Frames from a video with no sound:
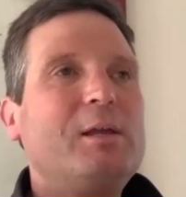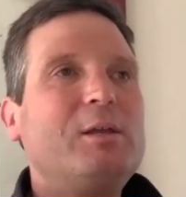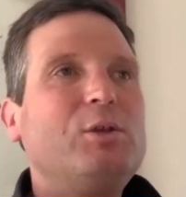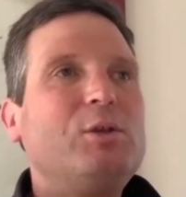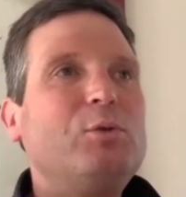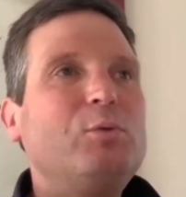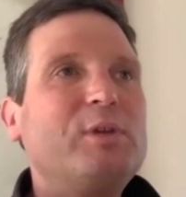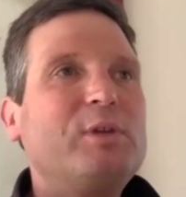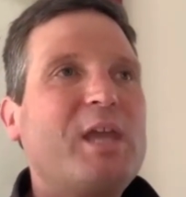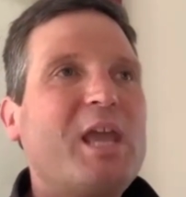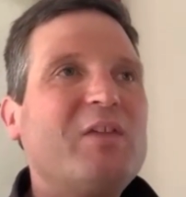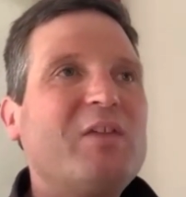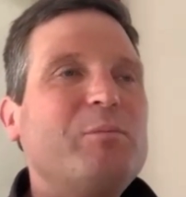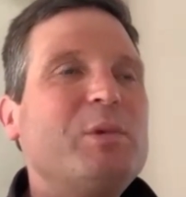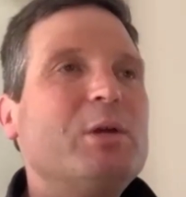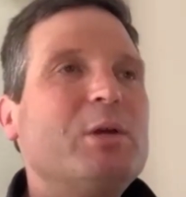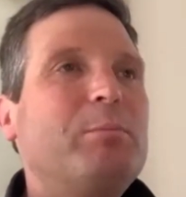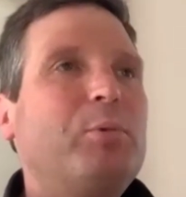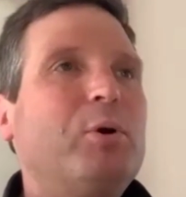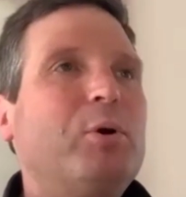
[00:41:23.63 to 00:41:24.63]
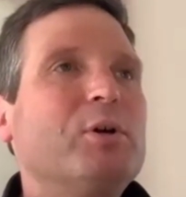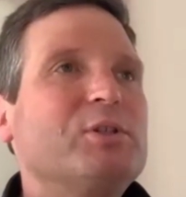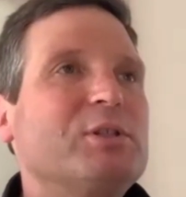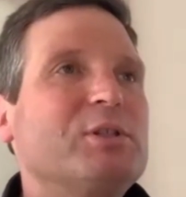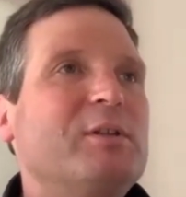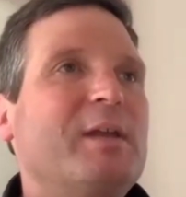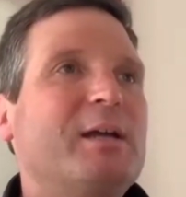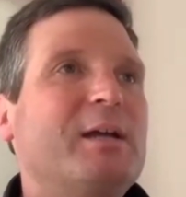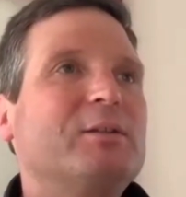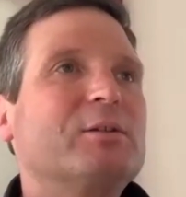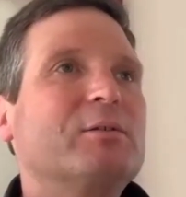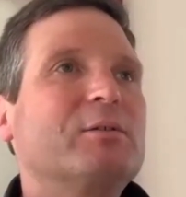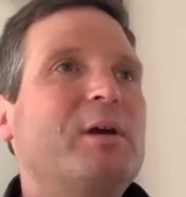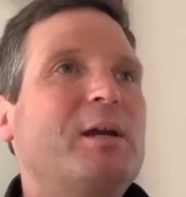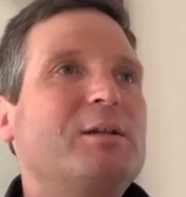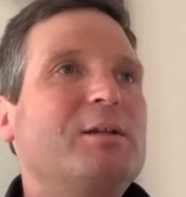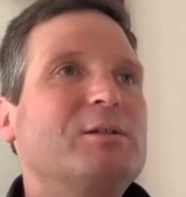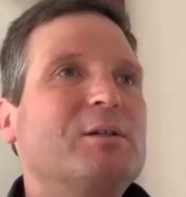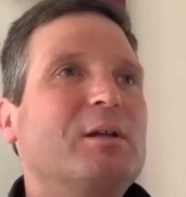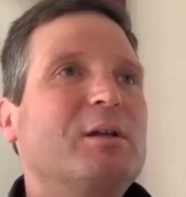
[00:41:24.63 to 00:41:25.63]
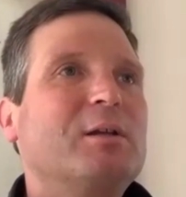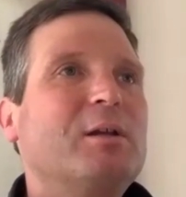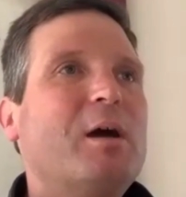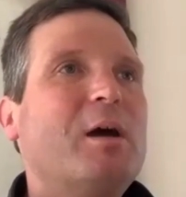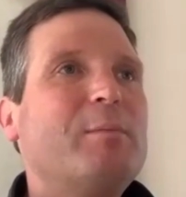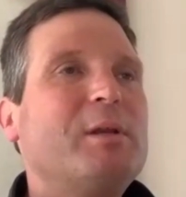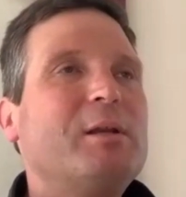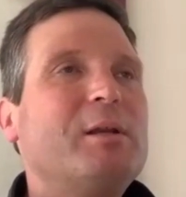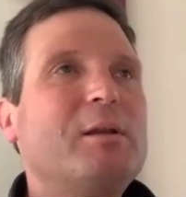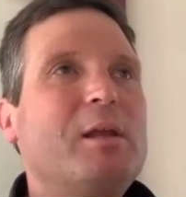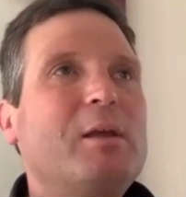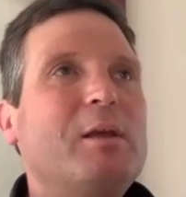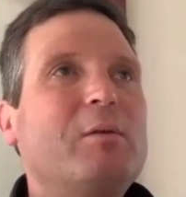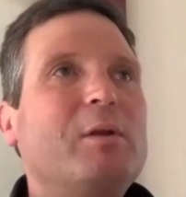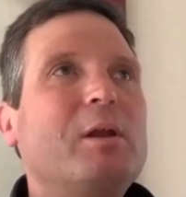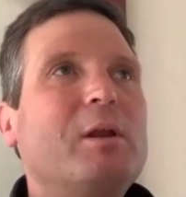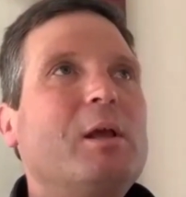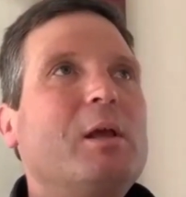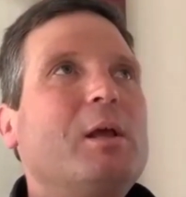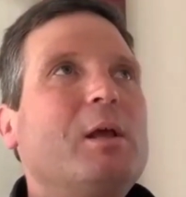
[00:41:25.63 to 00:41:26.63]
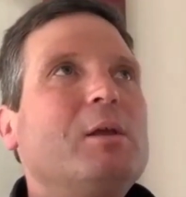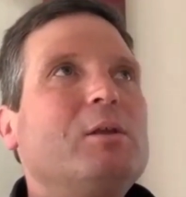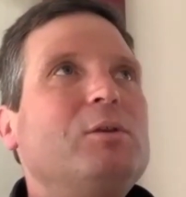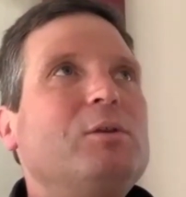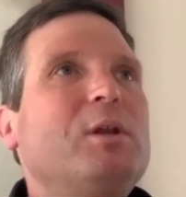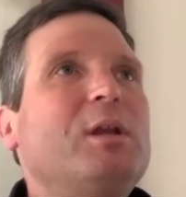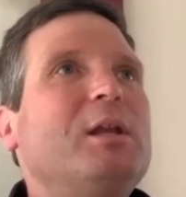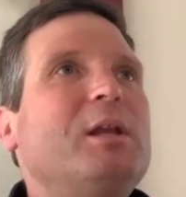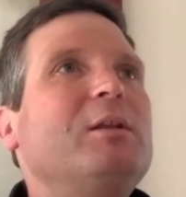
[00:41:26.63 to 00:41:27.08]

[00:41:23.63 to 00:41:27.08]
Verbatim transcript: You gave me a push in that direction. I mean, you